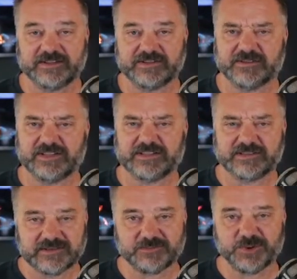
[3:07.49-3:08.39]
So
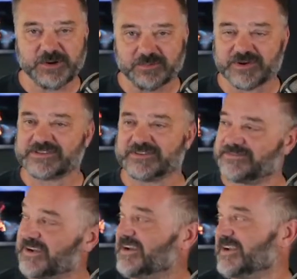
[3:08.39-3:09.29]
that's pretty impressive
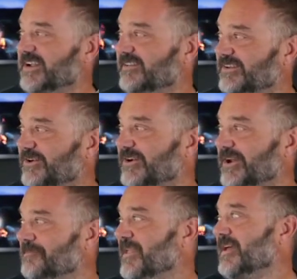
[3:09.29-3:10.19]
considering
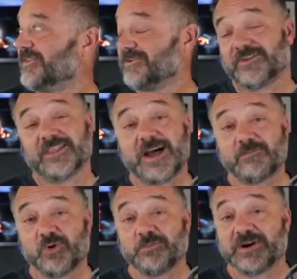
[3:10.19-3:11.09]
there's a lot
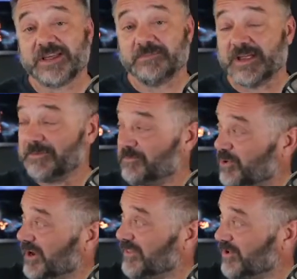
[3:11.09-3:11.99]
more money being put
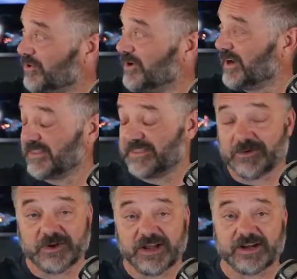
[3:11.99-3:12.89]
on the grid. I think we
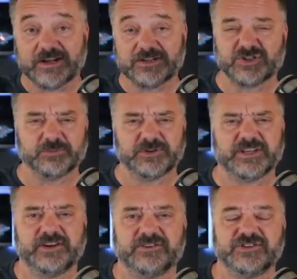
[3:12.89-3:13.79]
got Consumers
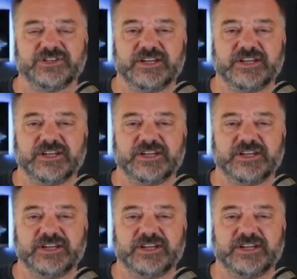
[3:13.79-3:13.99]
Energy